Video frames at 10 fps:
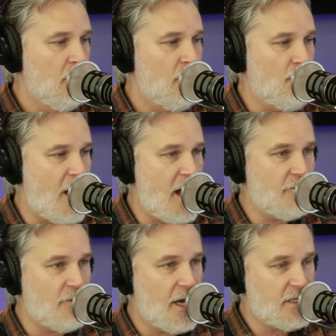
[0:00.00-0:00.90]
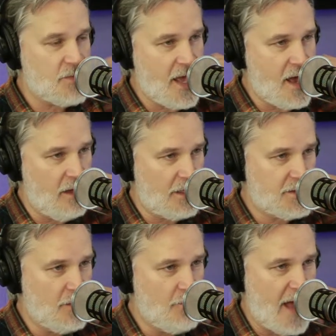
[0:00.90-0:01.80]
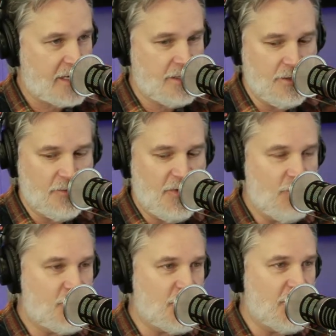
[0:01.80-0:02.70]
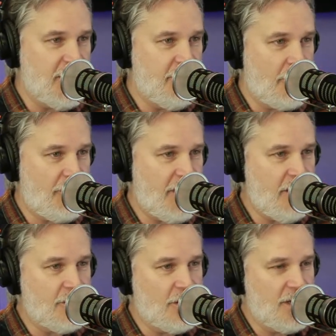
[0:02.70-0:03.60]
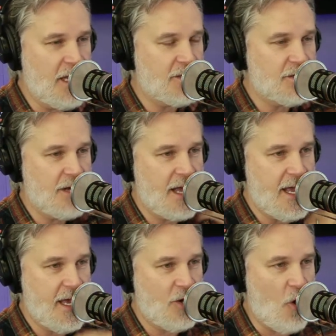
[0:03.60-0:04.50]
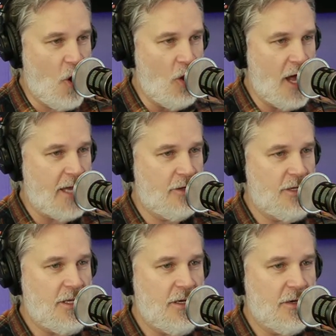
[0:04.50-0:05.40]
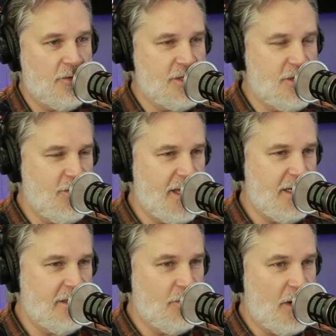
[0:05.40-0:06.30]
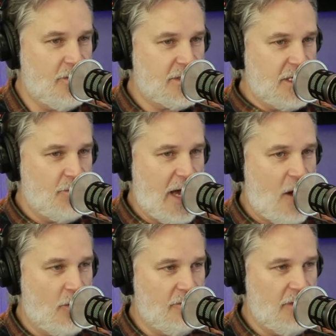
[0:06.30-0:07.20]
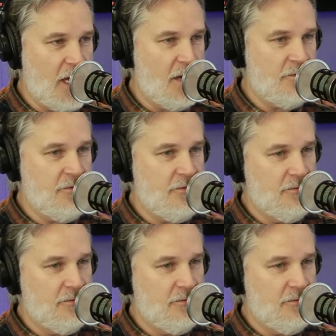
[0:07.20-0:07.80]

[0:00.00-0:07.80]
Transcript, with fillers: Ron writes me, Alan, I saw Back to the Future in the theater yesterday, and all I could hear was you hitting the post on Power of Love.